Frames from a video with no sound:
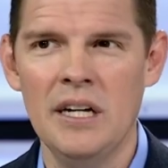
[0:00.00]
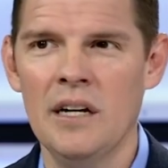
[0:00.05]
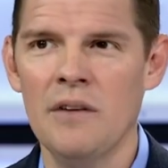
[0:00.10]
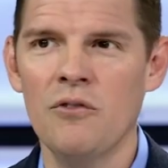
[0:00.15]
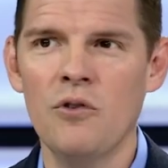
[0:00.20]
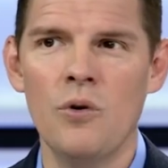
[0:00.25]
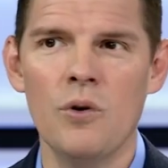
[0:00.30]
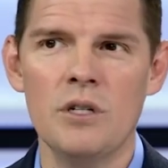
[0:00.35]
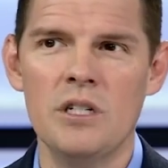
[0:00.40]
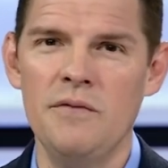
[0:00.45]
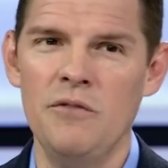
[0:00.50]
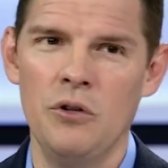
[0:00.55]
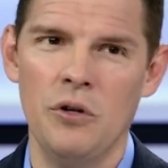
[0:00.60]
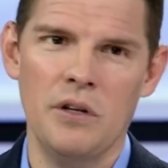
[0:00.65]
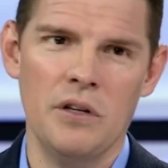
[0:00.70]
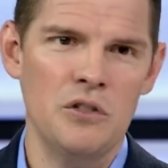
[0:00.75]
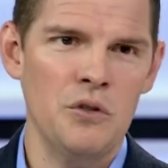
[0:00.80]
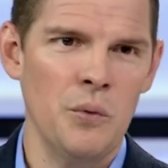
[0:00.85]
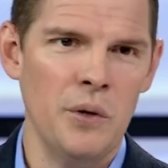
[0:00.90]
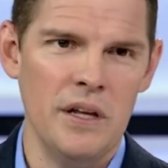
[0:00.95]
And of course, if you look
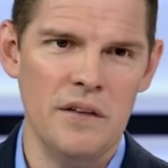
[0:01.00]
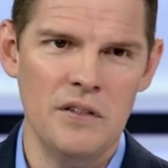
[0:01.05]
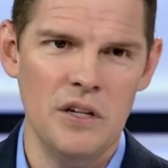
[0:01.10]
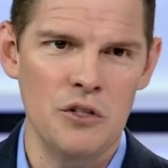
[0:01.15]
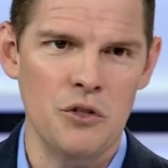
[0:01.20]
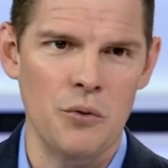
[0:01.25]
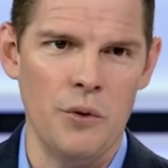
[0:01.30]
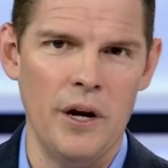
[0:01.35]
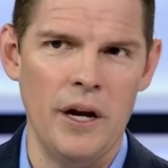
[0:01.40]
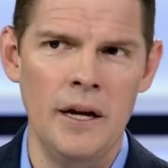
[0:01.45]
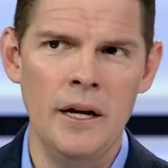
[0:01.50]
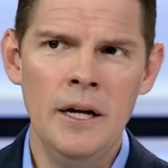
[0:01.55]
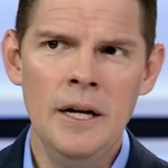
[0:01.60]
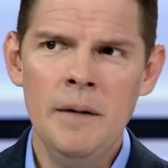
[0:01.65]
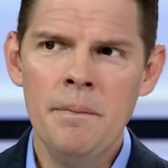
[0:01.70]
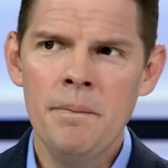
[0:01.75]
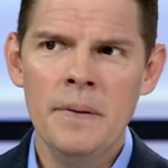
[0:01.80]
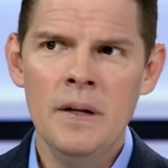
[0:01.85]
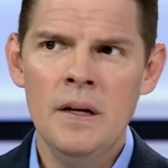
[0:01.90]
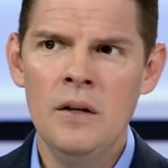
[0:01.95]
at the 20th century,
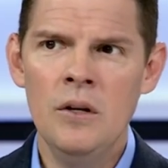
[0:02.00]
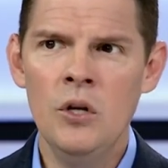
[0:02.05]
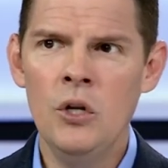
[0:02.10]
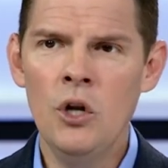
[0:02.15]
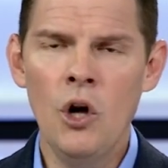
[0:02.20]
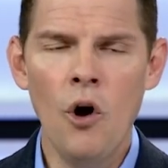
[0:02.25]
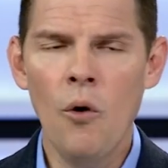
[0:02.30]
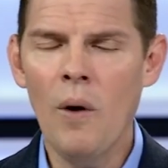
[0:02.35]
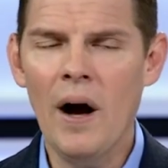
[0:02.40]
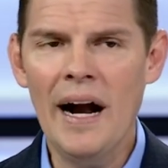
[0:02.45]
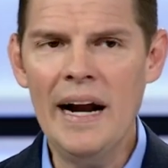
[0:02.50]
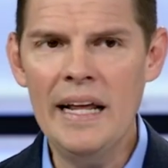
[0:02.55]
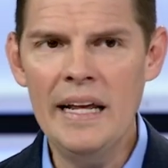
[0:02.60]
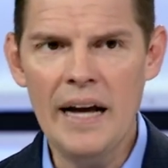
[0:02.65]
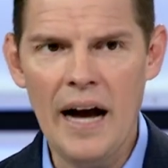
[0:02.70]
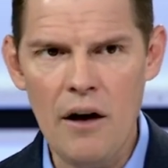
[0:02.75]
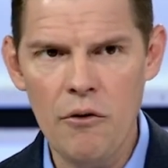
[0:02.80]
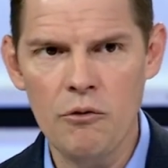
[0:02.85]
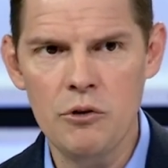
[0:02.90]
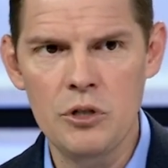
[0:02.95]
no
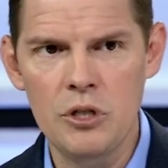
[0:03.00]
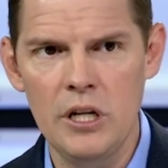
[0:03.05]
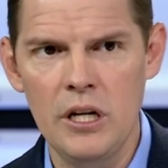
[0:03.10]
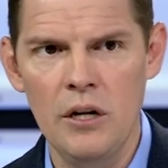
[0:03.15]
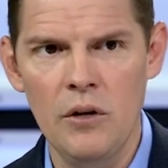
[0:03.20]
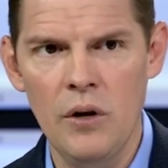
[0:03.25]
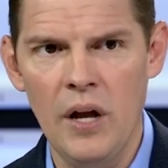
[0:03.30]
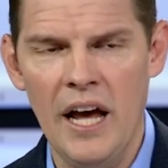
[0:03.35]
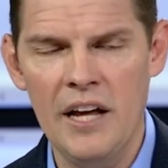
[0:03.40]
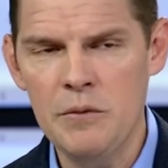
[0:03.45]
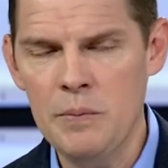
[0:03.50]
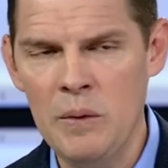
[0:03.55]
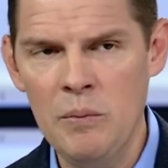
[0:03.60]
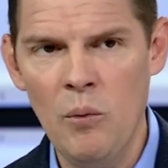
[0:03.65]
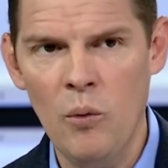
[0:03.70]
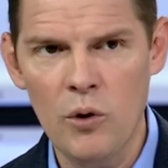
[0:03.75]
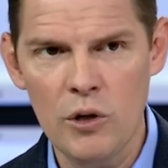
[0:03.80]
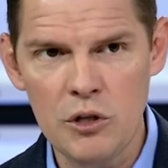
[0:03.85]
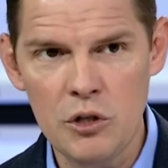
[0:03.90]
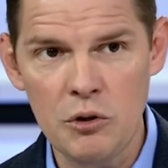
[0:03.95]
ideology has been
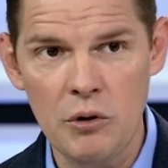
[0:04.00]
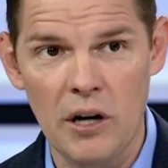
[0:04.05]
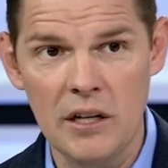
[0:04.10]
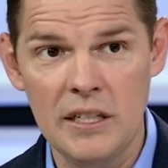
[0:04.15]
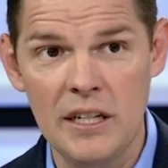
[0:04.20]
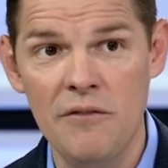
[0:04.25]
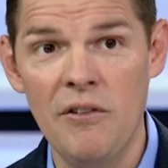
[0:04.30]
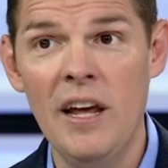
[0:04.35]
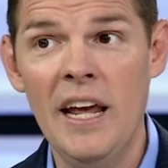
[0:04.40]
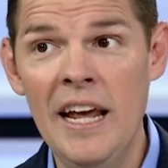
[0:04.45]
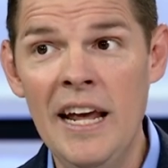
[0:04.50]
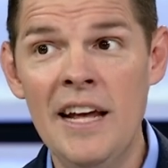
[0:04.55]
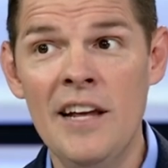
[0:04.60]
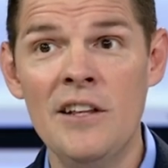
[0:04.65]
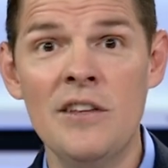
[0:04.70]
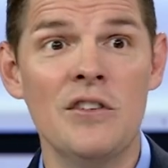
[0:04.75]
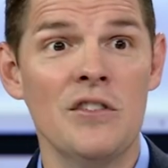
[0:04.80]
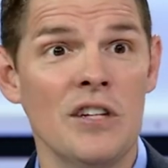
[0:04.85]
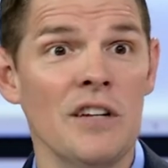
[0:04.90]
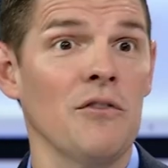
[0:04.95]
more destructive
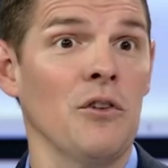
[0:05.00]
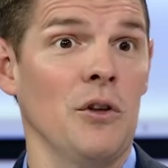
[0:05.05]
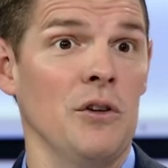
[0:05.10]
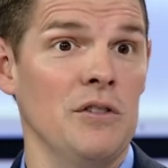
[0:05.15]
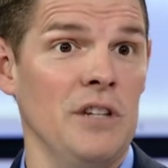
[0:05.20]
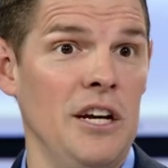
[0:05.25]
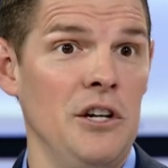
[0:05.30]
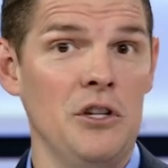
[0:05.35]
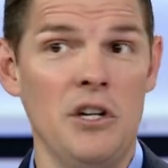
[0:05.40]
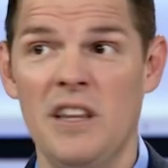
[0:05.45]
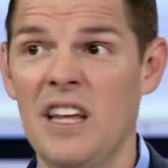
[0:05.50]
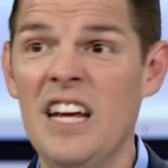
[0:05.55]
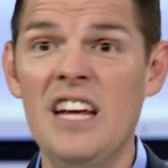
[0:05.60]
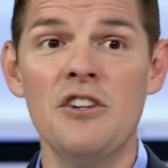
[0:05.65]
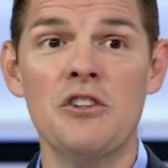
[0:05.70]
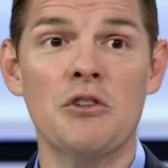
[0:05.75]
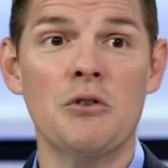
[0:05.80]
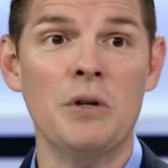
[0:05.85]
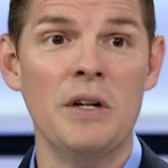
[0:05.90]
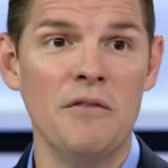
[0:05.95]
in civilization, the
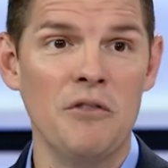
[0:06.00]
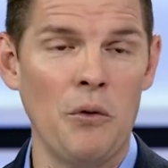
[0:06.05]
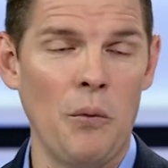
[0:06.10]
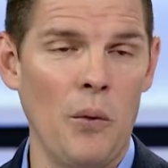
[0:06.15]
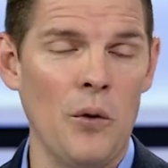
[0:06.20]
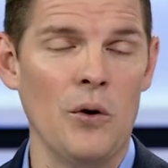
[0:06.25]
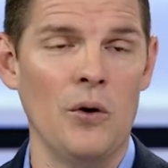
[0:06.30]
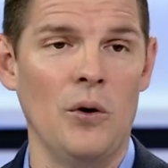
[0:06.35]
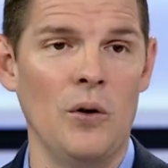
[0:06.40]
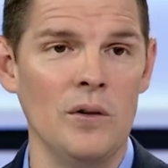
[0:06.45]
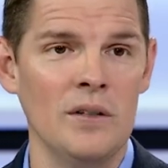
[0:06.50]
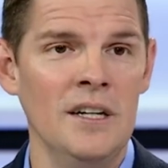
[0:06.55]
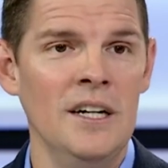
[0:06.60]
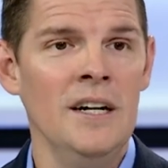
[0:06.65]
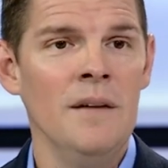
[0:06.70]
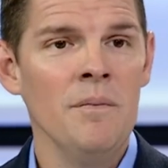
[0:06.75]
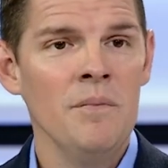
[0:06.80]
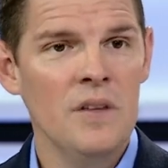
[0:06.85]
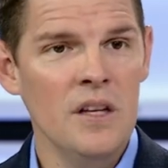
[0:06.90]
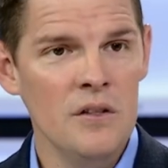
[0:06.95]
history of the world,
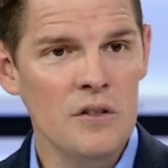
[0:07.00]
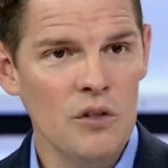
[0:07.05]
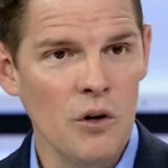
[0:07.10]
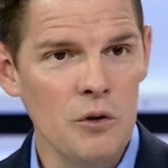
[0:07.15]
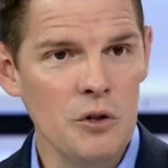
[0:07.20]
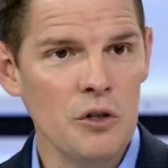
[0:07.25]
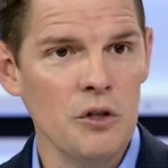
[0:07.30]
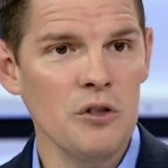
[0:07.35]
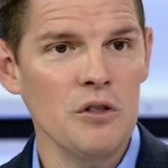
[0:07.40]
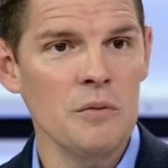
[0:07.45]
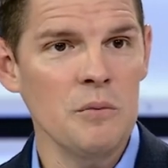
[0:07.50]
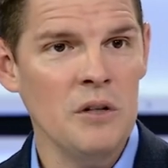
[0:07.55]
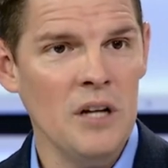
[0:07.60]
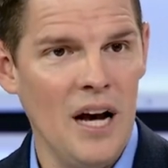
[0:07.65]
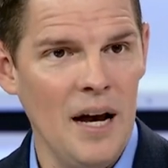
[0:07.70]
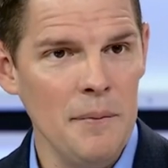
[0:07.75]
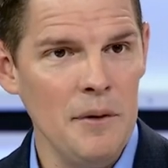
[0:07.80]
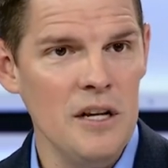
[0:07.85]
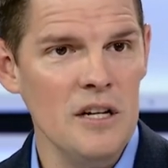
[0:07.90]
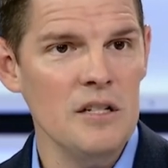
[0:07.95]
than socialism,
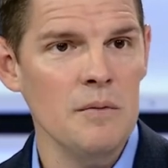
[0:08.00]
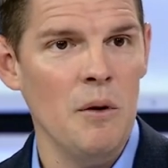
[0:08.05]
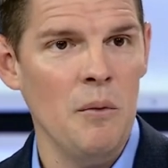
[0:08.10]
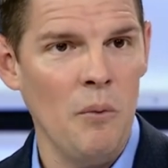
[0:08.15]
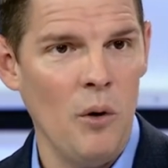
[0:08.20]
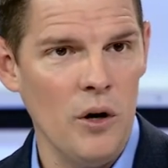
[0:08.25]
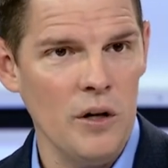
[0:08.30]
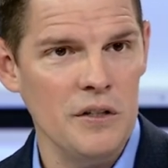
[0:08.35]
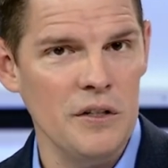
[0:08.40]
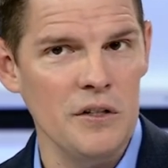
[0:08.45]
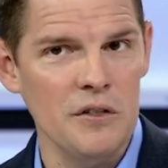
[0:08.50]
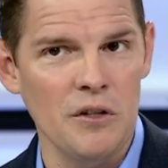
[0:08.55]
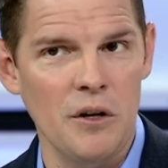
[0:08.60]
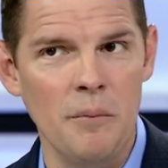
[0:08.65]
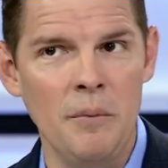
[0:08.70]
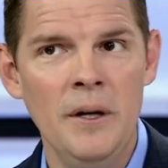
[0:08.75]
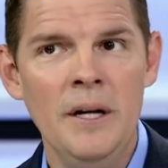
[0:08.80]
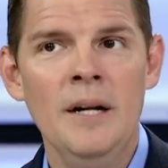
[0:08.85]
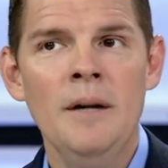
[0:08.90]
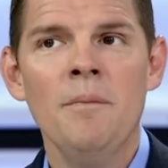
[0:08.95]
communism, and Marxism.